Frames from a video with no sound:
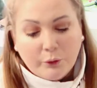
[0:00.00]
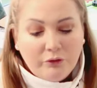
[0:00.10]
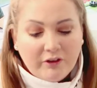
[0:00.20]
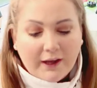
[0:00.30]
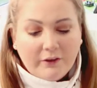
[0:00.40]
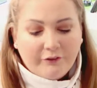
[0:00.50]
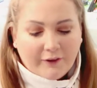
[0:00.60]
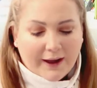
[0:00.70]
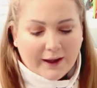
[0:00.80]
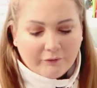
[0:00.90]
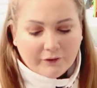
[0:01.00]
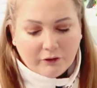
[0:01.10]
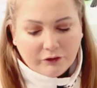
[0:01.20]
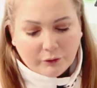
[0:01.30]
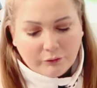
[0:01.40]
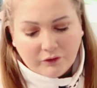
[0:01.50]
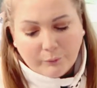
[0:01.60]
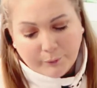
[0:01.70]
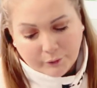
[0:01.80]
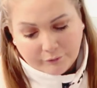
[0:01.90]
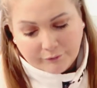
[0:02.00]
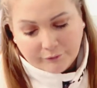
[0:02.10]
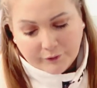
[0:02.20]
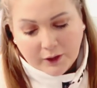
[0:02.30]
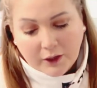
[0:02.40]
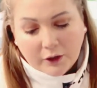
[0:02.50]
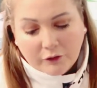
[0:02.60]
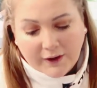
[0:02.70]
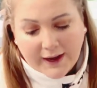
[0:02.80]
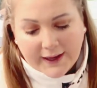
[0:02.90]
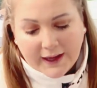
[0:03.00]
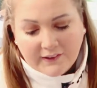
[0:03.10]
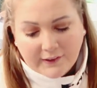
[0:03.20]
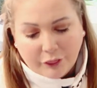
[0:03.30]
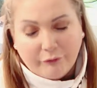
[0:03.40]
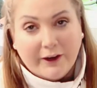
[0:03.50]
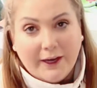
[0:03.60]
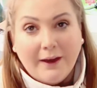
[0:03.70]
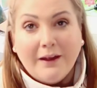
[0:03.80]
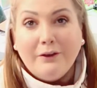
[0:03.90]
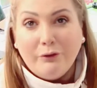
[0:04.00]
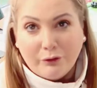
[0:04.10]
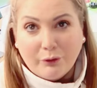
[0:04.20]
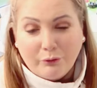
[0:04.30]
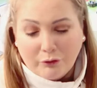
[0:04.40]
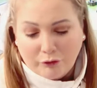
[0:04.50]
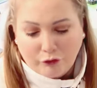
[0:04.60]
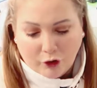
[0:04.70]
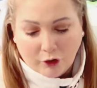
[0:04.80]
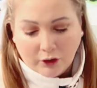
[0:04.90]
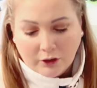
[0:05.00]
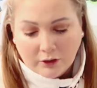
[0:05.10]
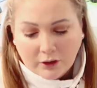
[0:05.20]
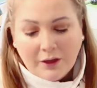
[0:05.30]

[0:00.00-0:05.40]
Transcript: Under has five and so does above. Cry has three and so does joy.